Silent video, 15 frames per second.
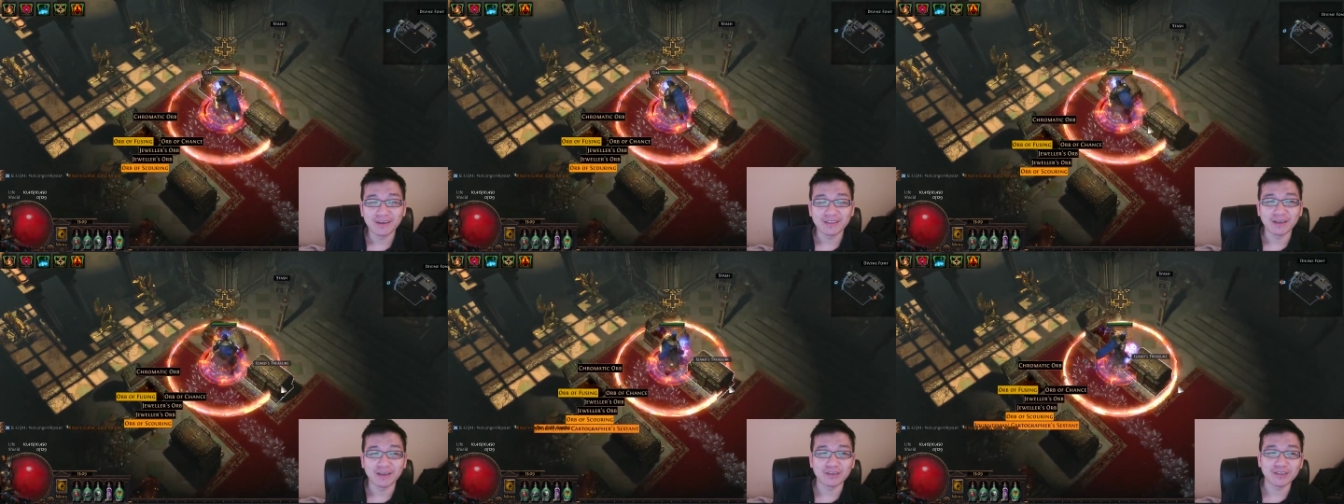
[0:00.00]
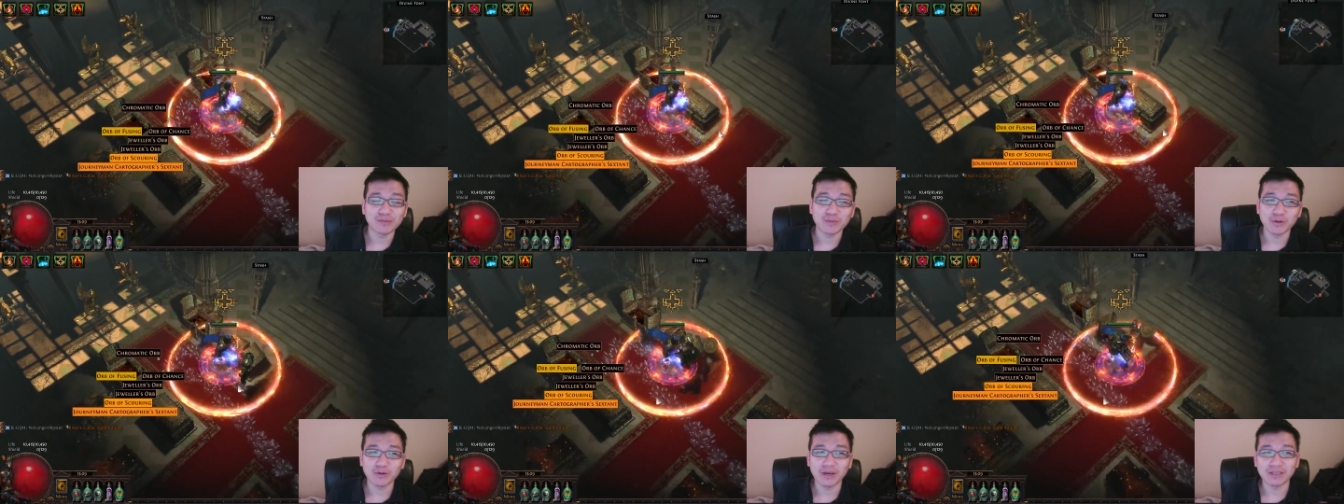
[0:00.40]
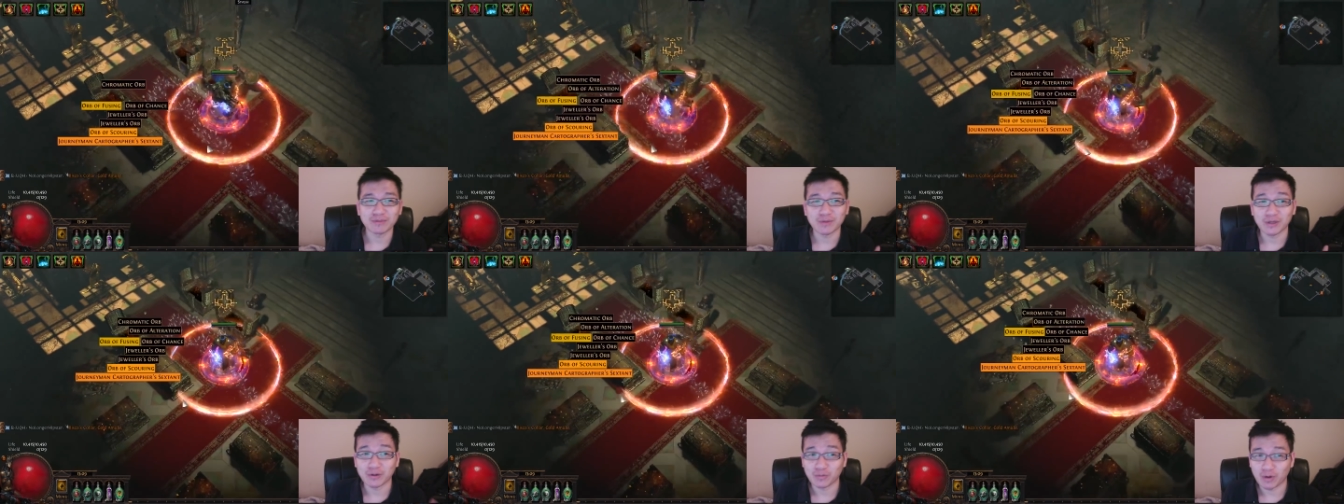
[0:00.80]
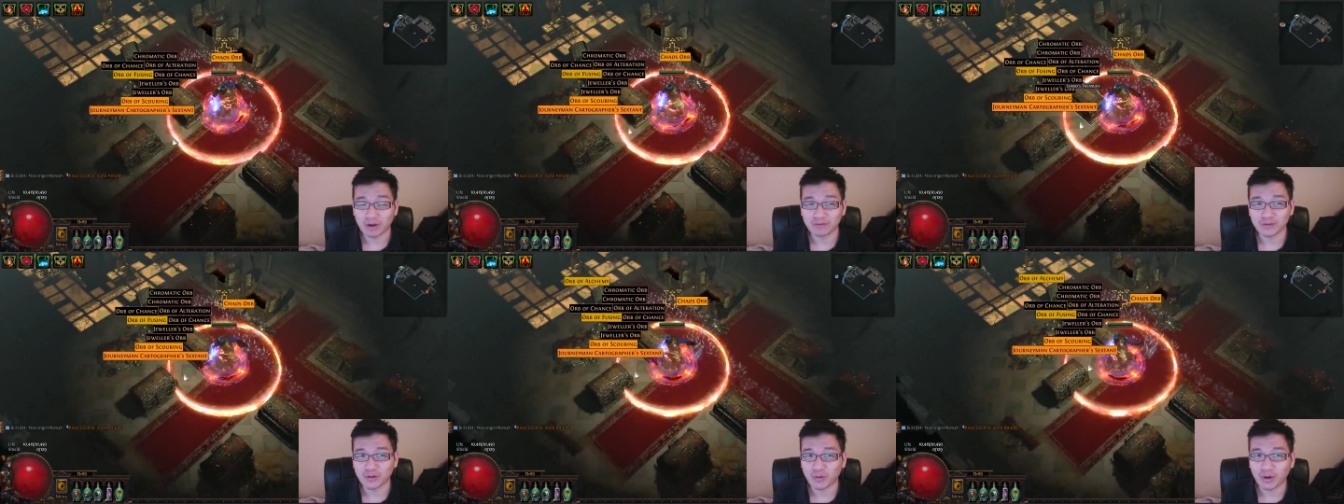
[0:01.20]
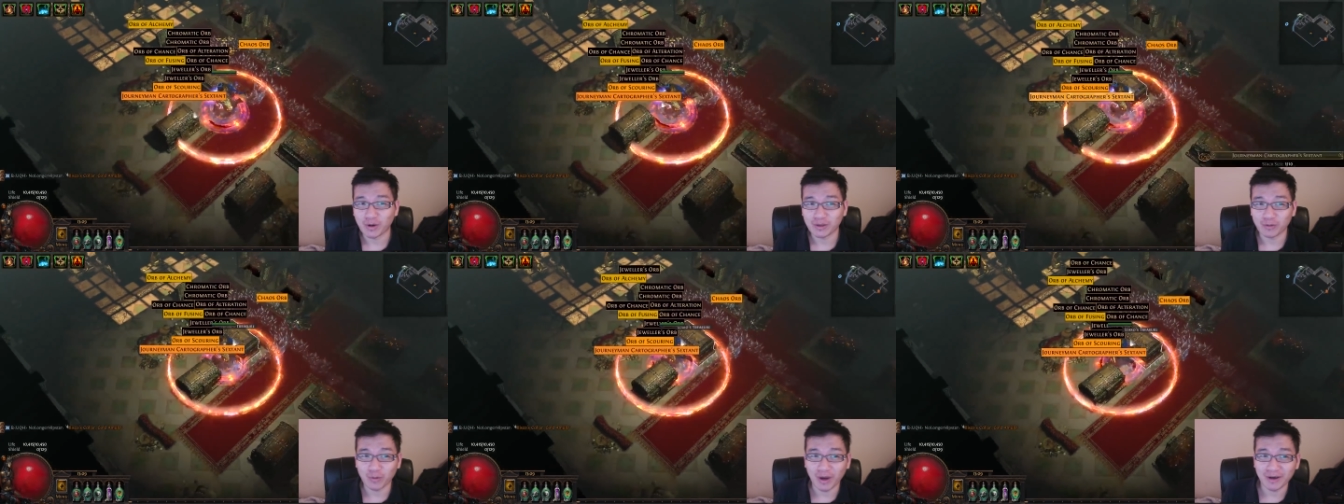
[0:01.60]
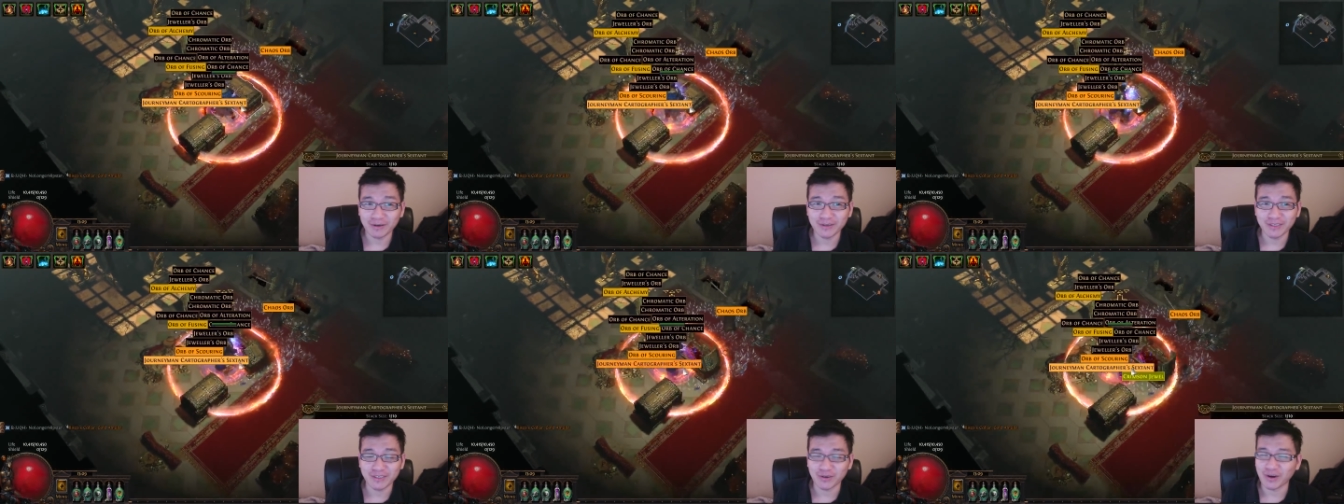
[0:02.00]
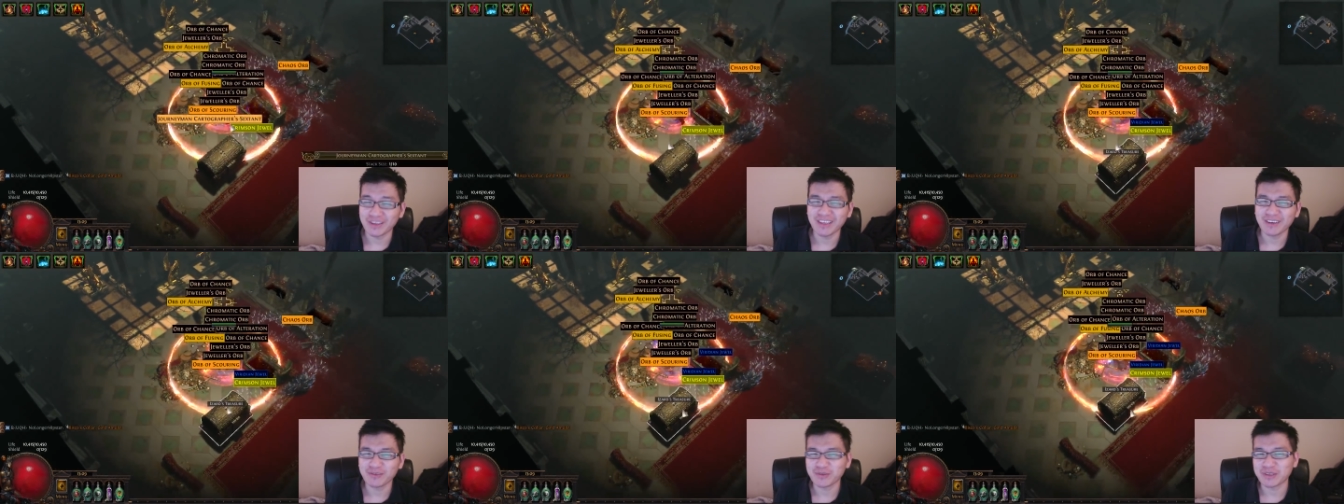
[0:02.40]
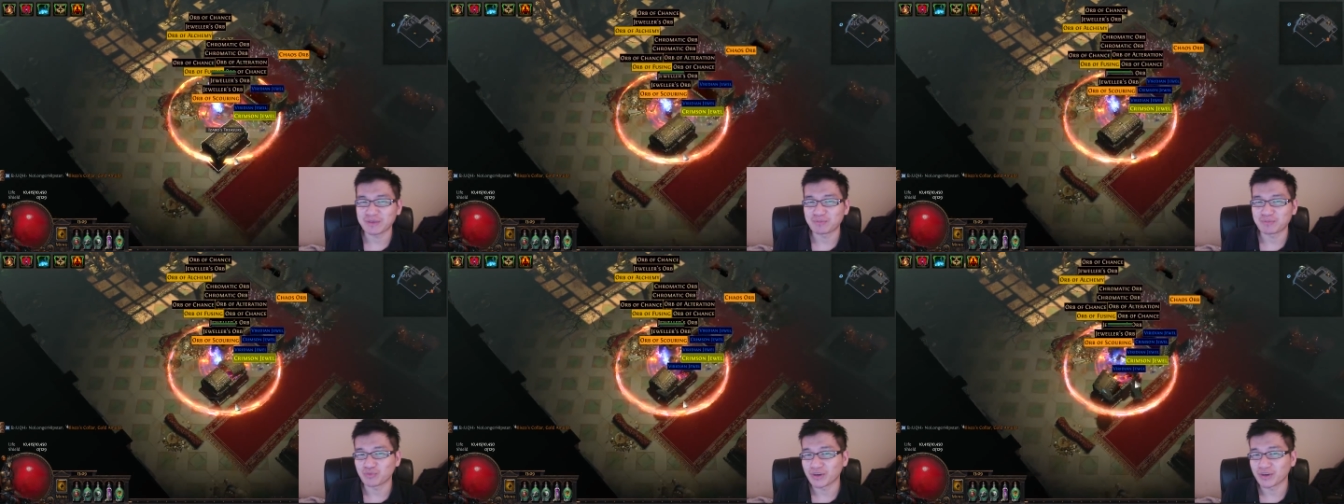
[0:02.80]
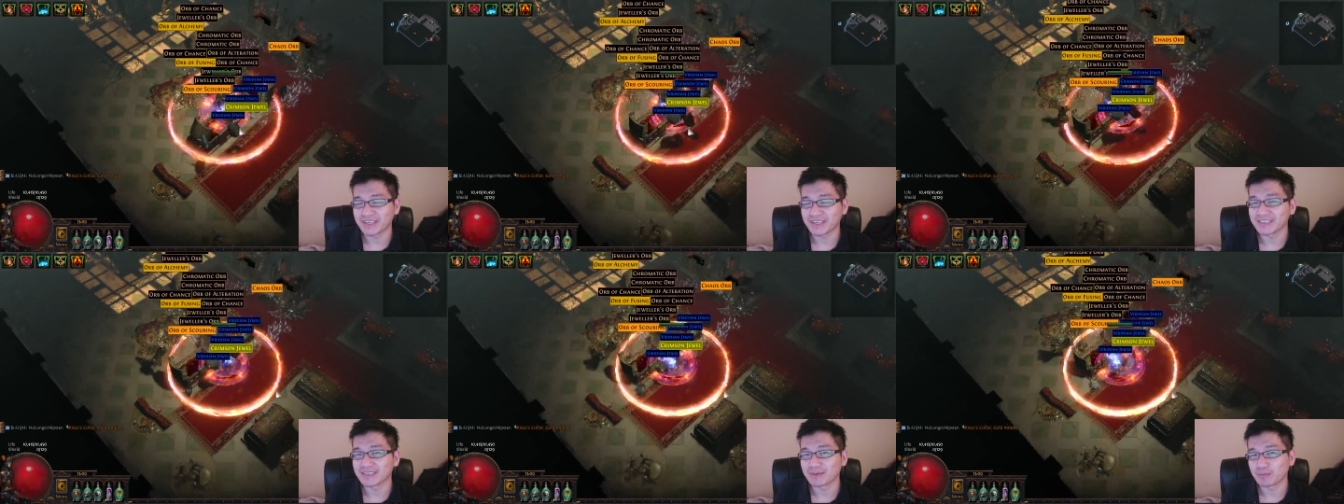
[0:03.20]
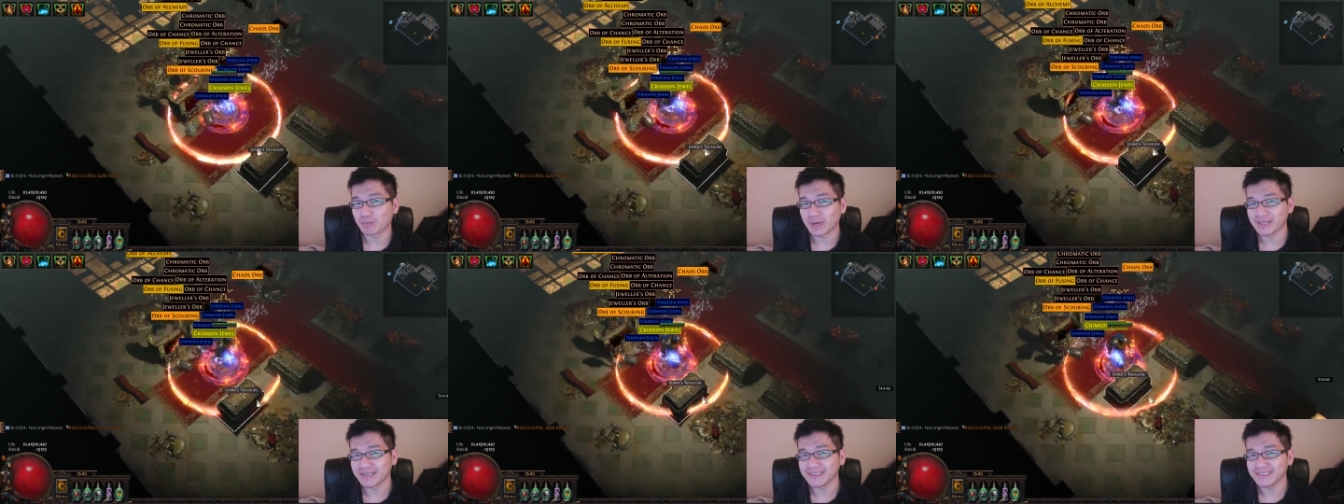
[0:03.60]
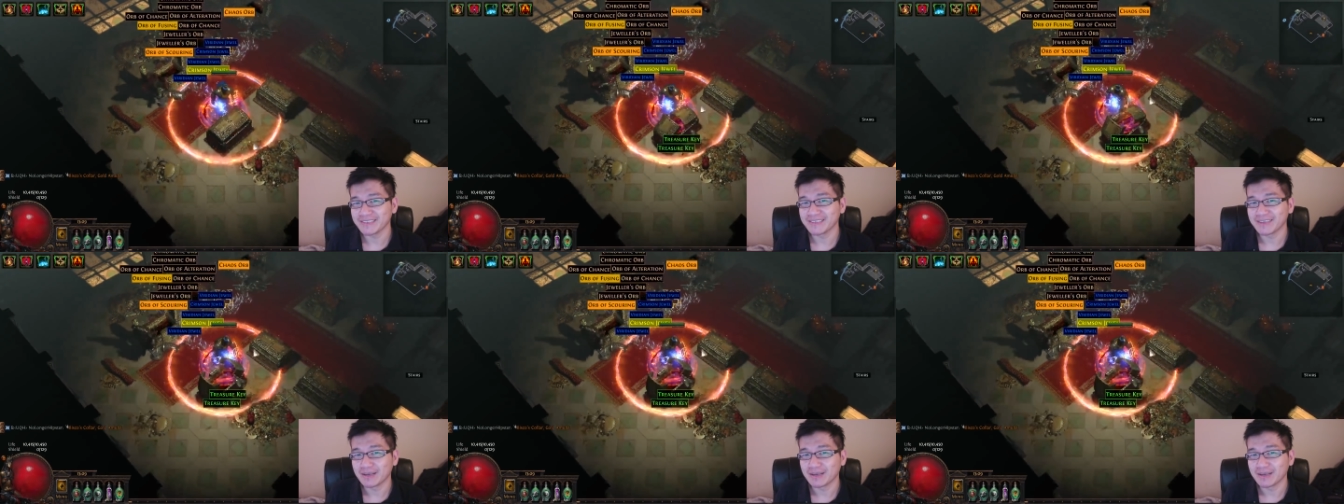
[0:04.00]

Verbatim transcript: Now this build has been around for quite a while, so I'm not really breaking the meta.